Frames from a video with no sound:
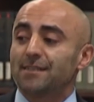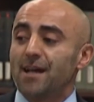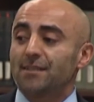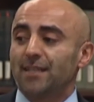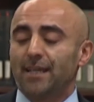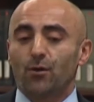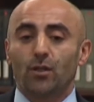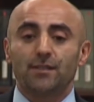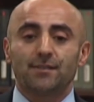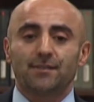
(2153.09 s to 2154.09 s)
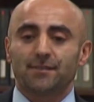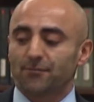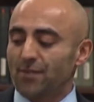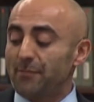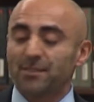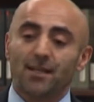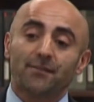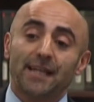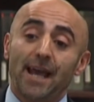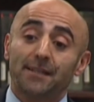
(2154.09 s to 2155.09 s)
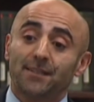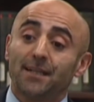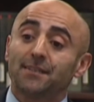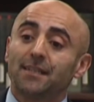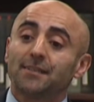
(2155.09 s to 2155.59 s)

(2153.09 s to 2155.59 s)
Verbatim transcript: did not take all his rabbits out of the hat yet.